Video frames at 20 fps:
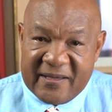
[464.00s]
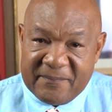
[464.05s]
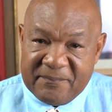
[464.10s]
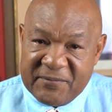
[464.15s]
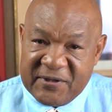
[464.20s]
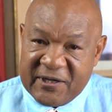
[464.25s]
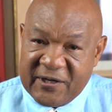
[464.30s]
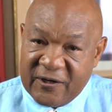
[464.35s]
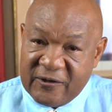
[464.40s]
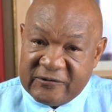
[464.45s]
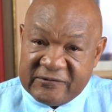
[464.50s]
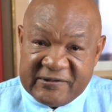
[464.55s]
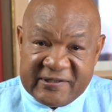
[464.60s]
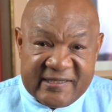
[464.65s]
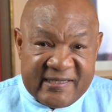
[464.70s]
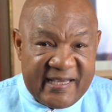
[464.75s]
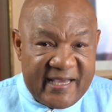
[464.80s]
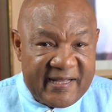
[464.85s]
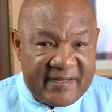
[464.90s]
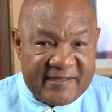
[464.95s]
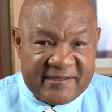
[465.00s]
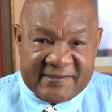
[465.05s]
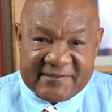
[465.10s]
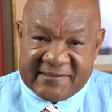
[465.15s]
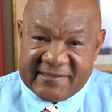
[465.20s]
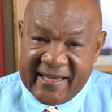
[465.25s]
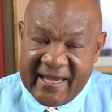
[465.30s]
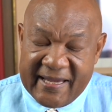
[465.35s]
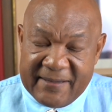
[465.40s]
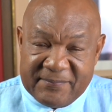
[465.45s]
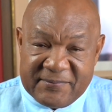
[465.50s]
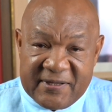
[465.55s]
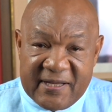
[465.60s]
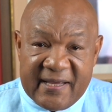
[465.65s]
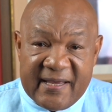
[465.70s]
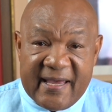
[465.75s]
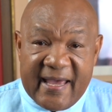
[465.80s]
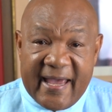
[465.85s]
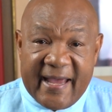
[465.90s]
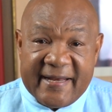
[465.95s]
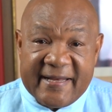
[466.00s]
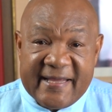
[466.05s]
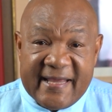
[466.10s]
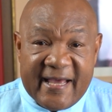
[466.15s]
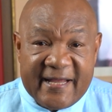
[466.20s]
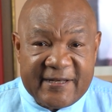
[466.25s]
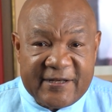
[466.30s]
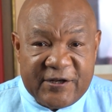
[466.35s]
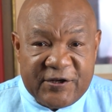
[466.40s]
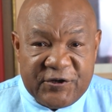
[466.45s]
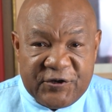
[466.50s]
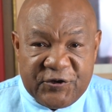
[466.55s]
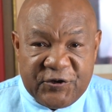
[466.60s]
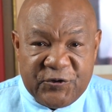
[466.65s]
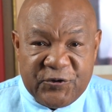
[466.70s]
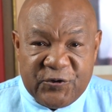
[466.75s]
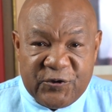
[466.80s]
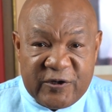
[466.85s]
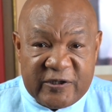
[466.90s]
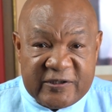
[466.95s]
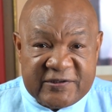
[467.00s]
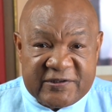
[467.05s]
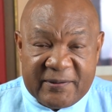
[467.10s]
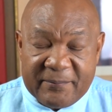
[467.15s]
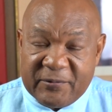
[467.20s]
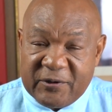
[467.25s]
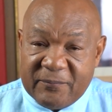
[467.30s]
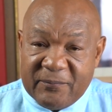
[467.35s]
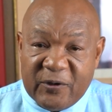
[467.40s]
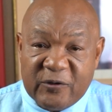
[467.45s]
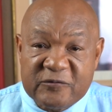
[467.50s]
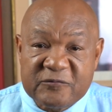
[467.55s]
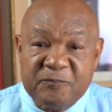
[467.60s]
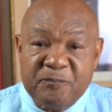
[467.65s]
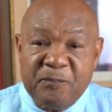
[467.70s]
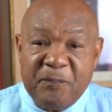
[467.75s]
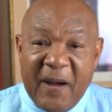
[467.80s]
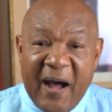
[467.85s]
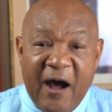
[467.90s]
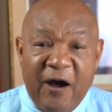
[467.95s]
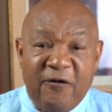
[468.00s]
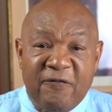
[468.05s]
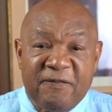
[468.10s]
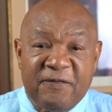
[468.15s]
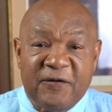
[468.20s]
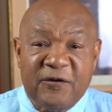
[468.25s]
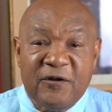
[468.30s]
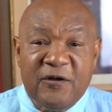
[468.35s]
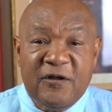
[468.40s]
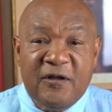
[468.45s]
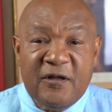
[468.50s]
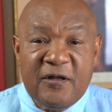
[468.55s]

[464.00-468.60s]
because he had escaped and he had endured some of the most powerful,